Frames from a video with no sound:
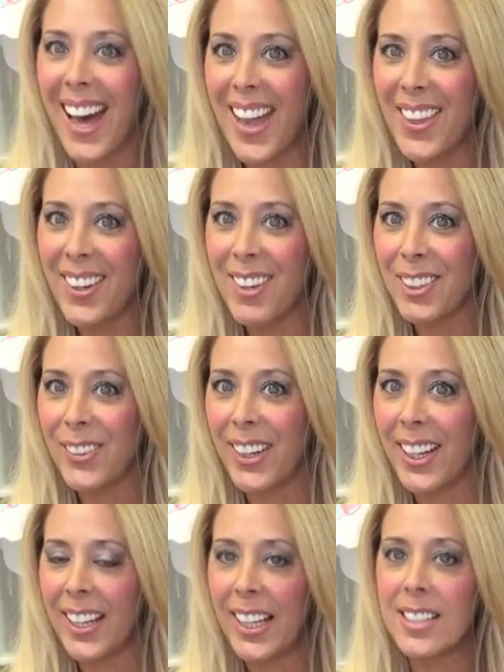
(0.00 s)
Hi there,
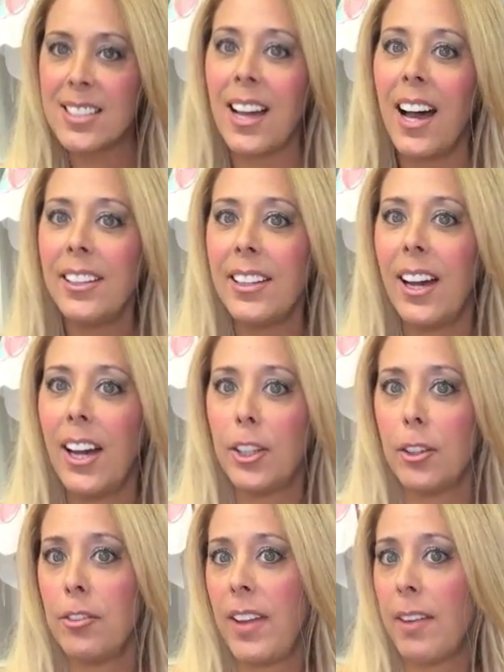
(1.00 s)
everyone. It's Tanya,
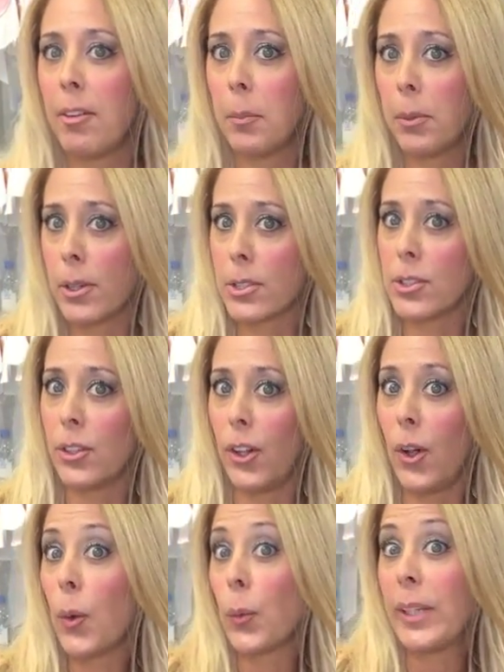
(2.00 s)
your favorite
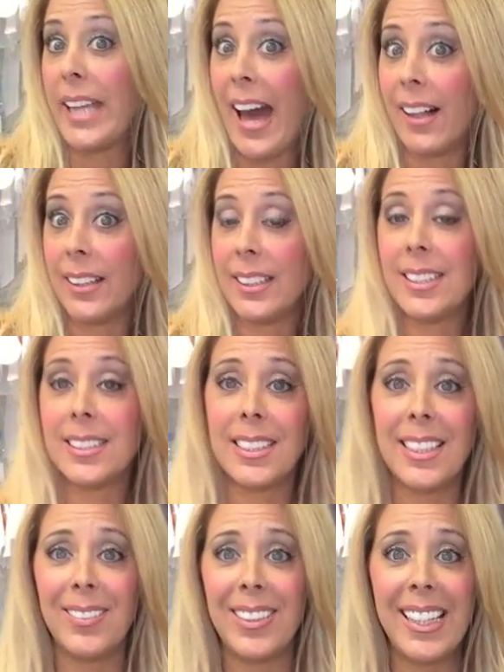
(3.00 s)
personal reality
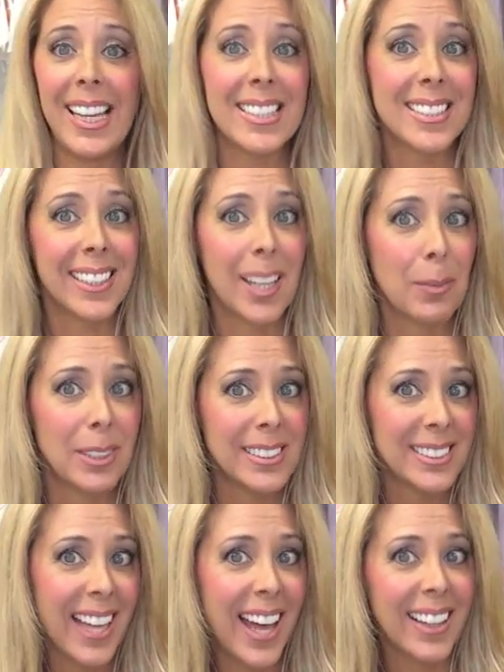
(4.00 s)
TV and celebrity
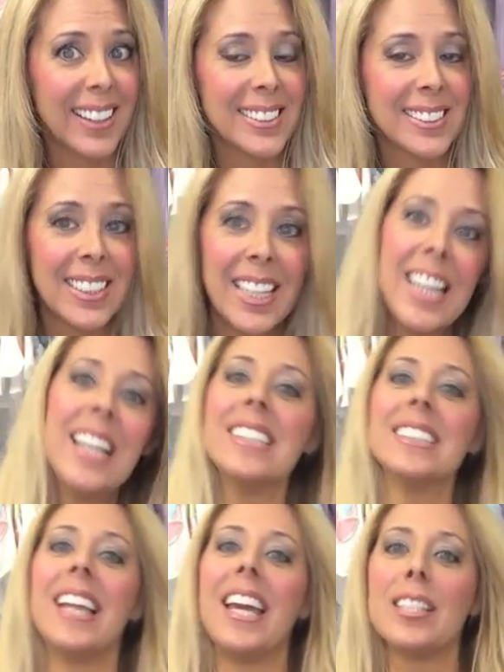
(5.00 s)
stylist.
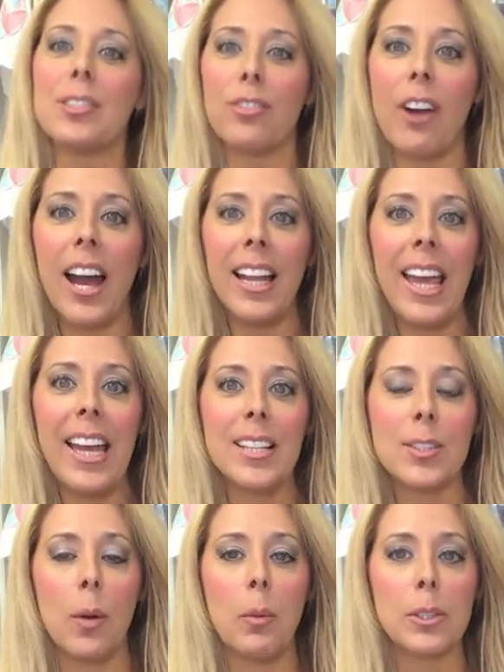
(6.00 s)
Today is Friday.
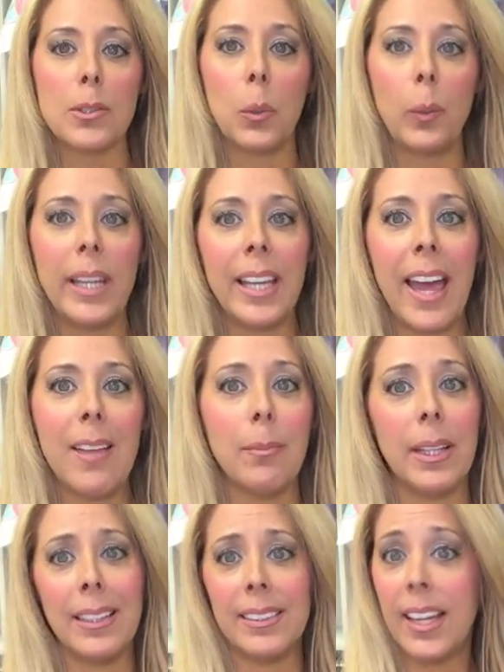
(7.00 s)
It's almost the weekend,
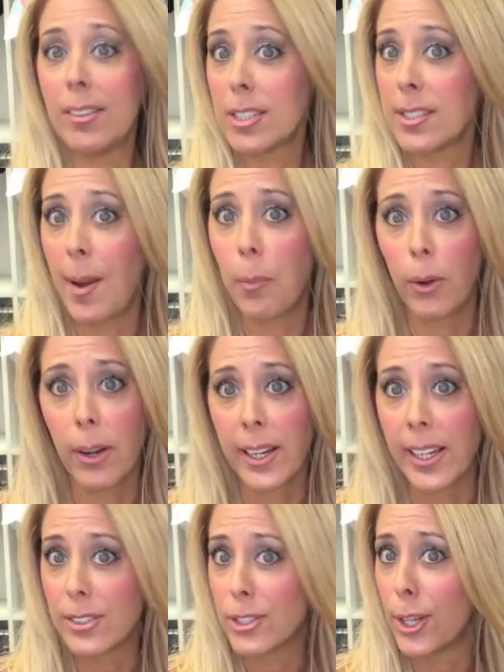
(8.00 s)
but I never stop
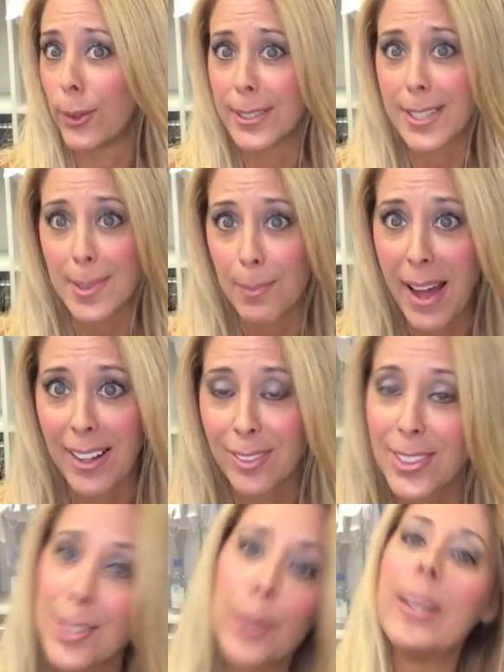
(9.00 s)
working, so it doesn't matter
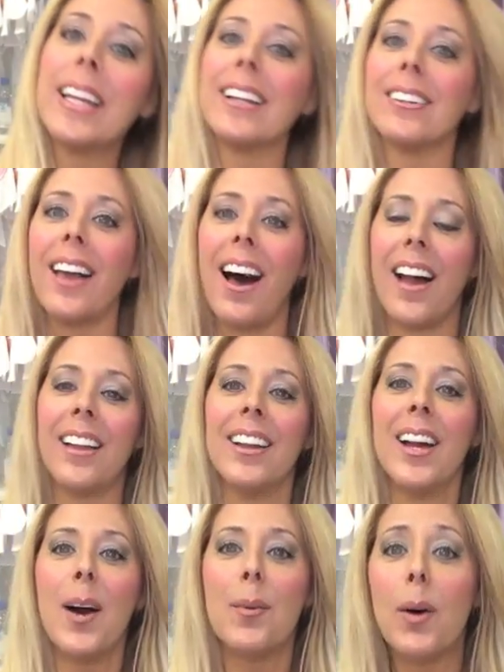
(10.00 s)
if it's the weekend or not.
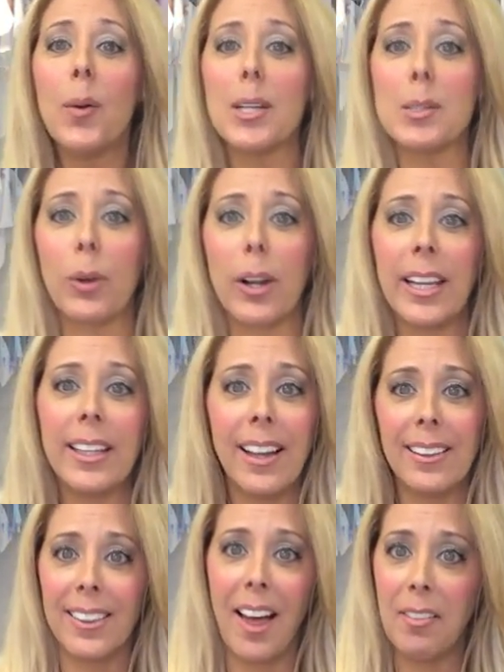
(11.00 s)
I'm always working.
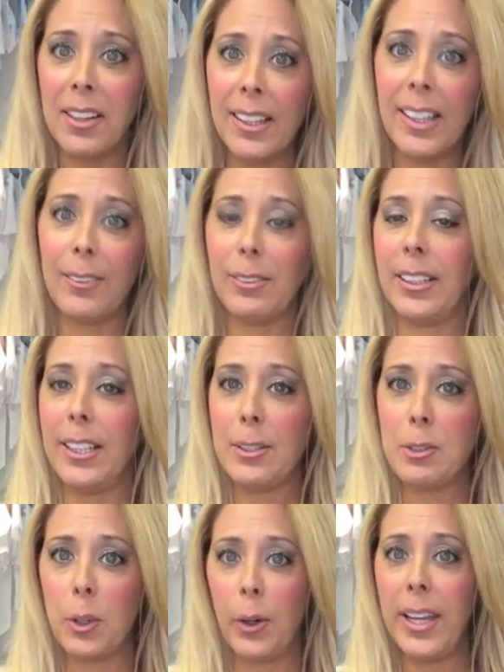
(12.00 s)
I love it. I really
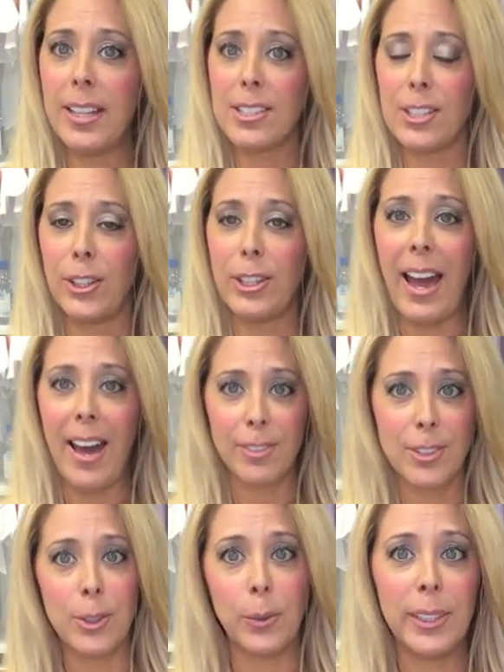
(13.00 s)
enjoy it, so you have
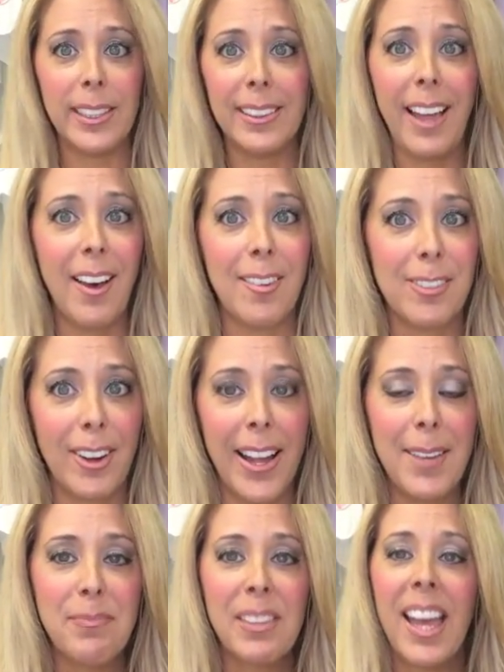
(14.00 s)
to do what you love,
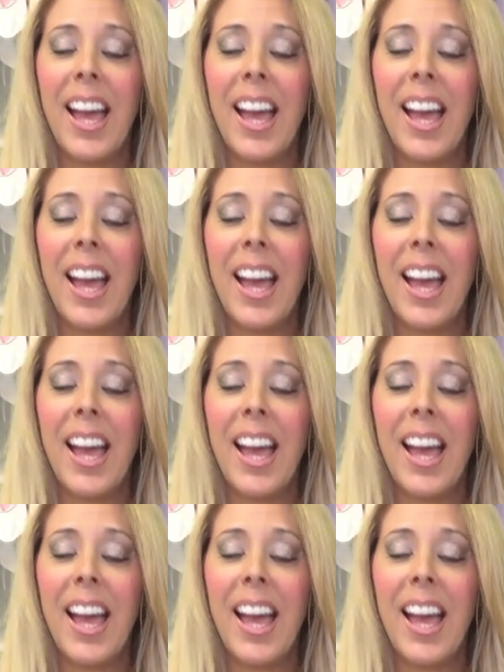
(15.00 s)
right?